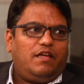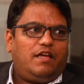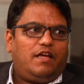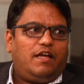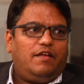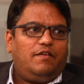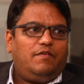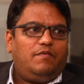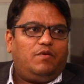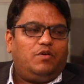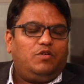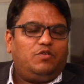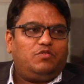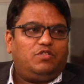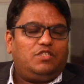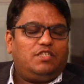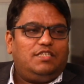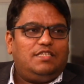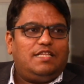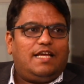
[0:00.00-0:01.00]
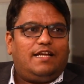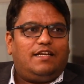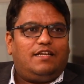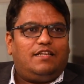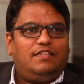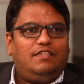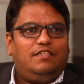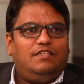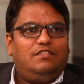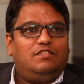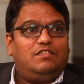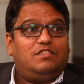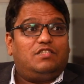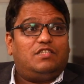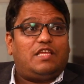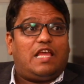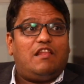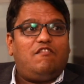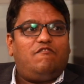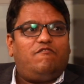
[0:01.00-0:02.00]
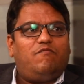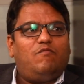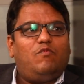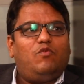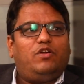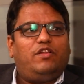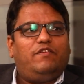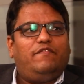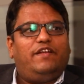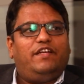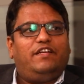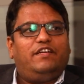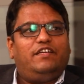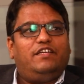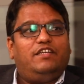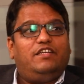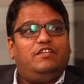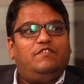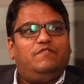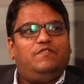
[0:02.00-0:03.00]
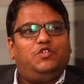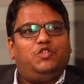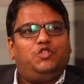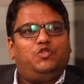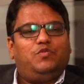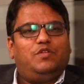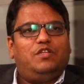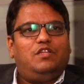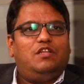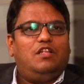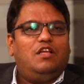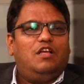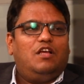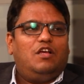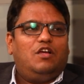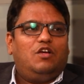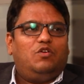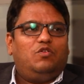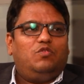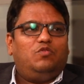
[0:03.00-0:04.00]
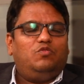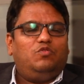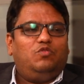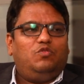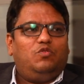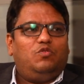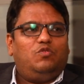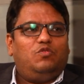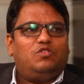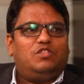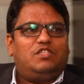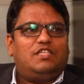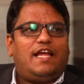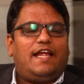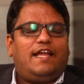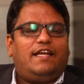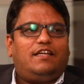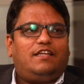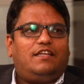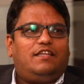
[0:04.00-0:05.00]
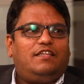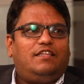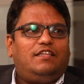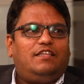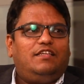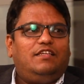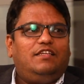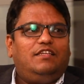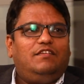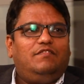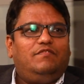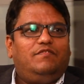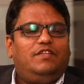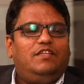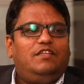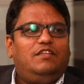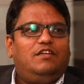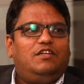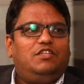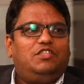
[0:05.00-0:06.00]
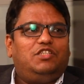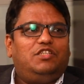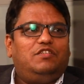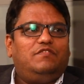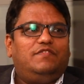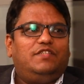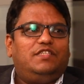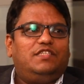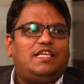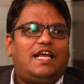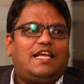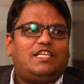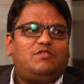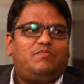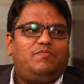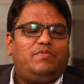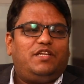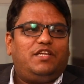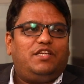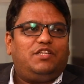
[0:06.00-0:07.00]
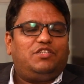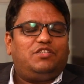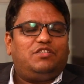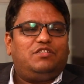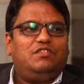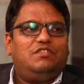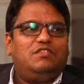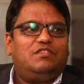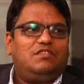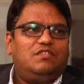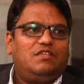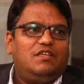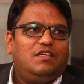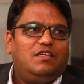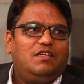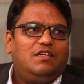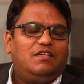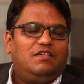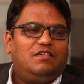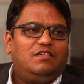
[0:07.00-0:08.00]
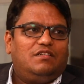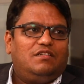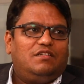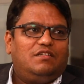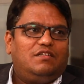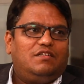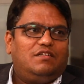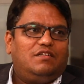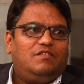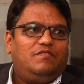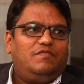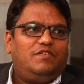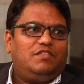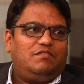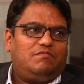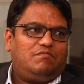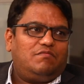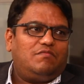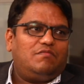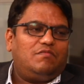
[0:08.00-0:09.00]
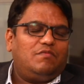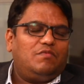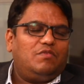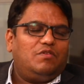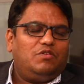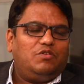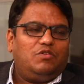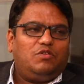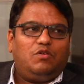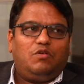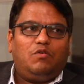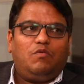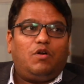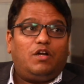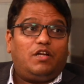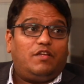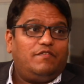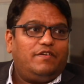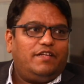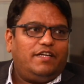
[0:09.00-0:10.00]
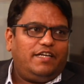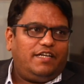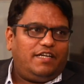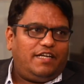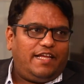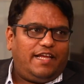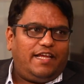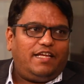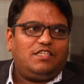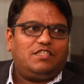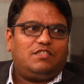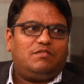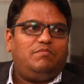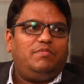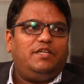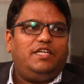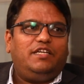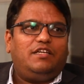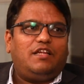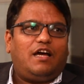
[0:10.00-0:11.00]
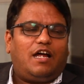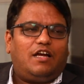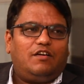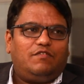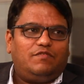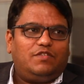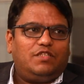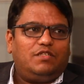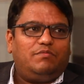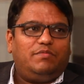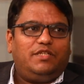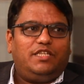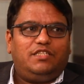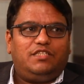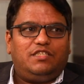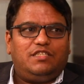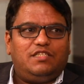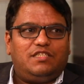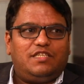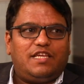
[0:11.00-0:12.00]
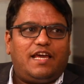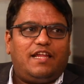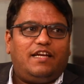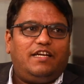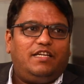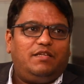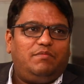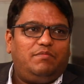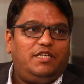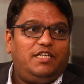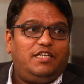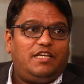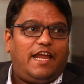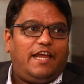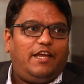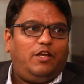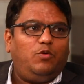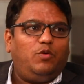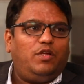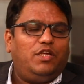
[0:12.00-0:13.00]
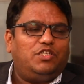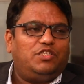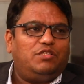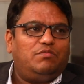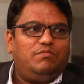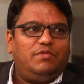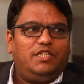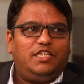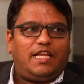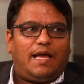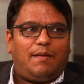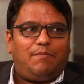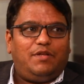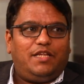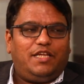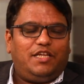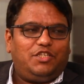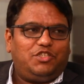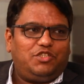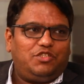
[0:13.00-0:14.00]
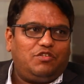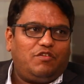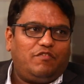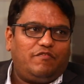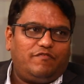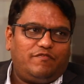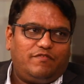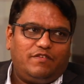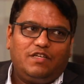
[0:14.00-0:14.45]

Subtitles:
I want to see that he is a self-motivated individual who knows that he will achieve his aspirations with whatever it takes, be it hard work, be it sincerity, be it education, be it application of